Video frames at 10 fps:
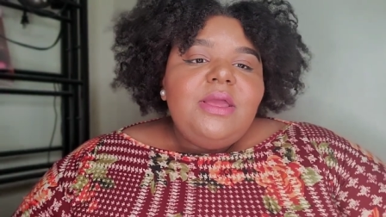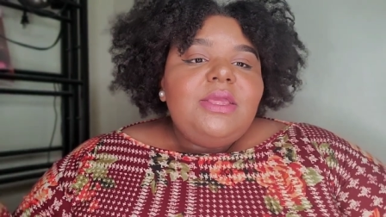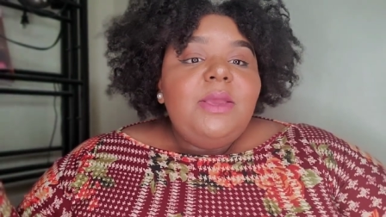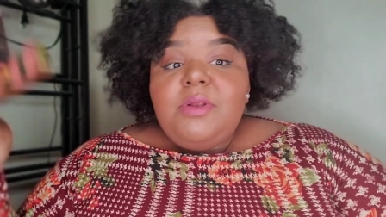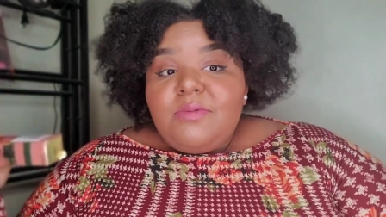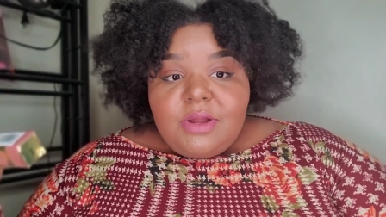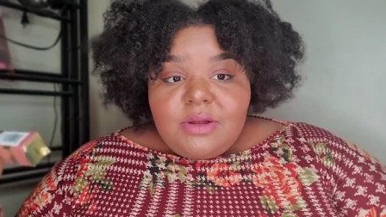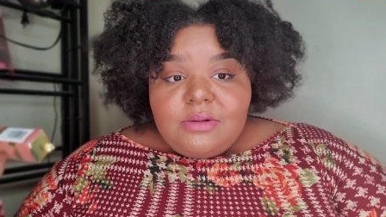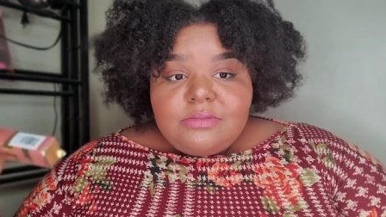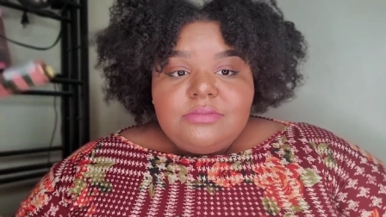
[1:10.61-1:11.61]
keeping it
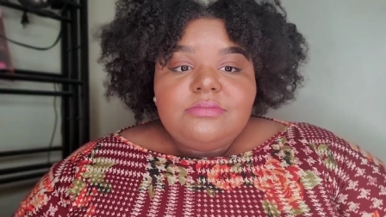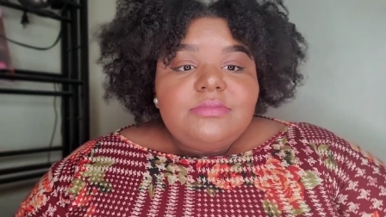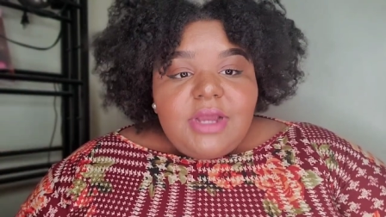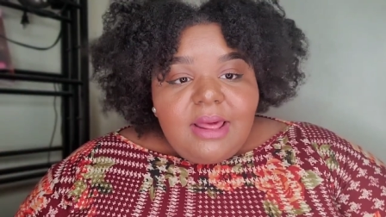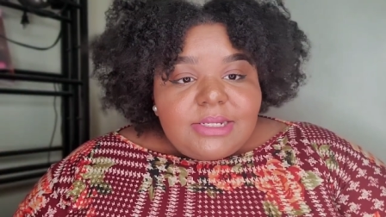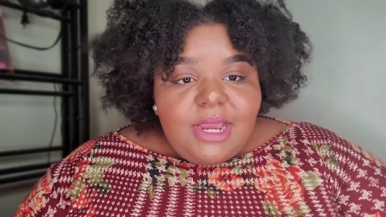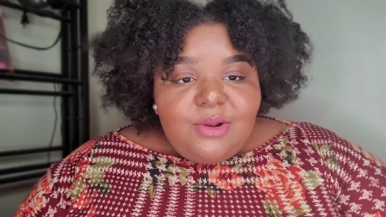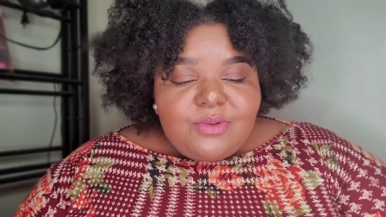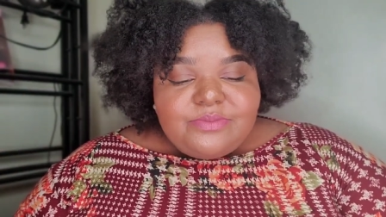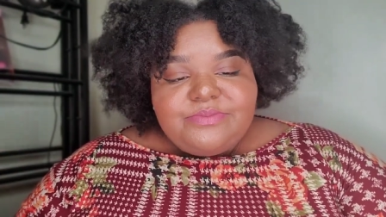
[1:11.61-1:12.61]
real kind of
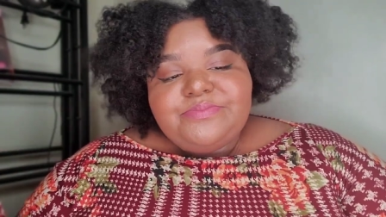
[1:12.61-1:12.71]
channel.